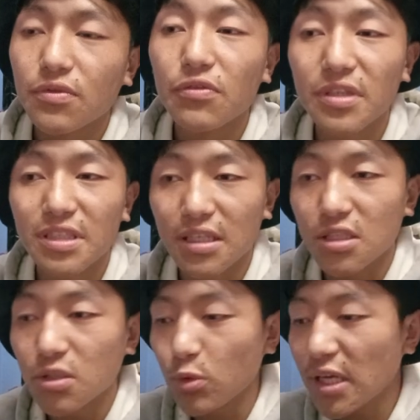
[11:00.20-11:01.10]

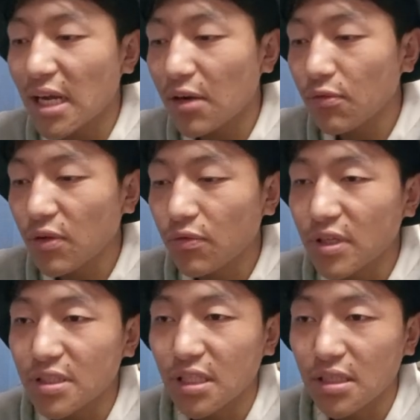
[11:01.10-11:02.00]
56. We get
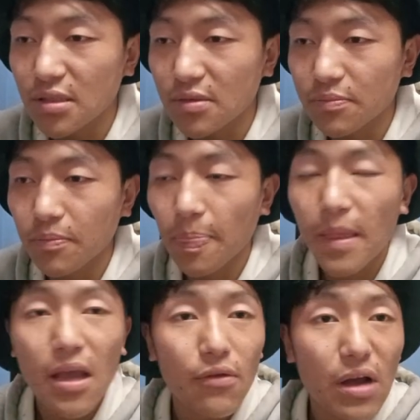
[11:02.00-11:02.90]
56.
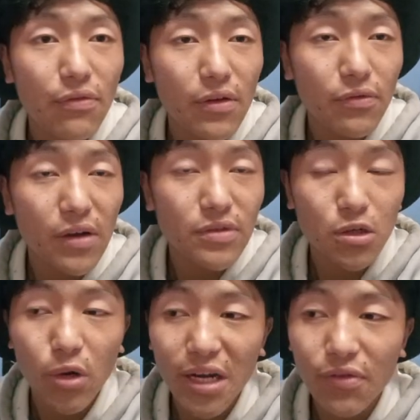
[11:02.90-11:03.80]
5 5 5s
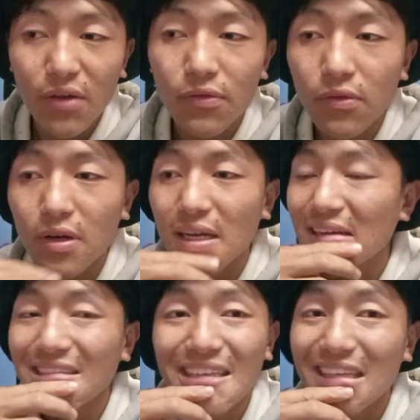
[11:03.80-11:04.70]
are 25,
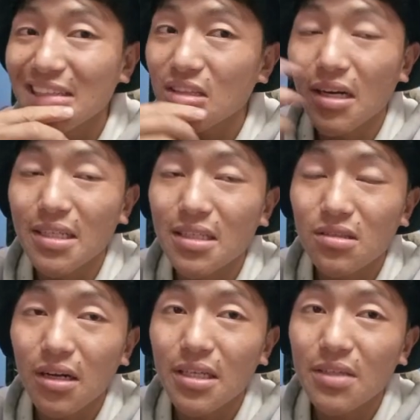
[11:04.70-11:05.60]
6 is
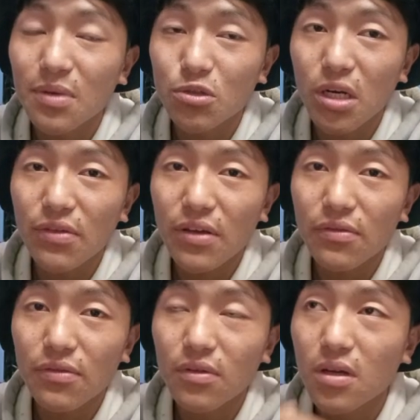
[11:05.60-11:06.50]
36. 36 plus 25,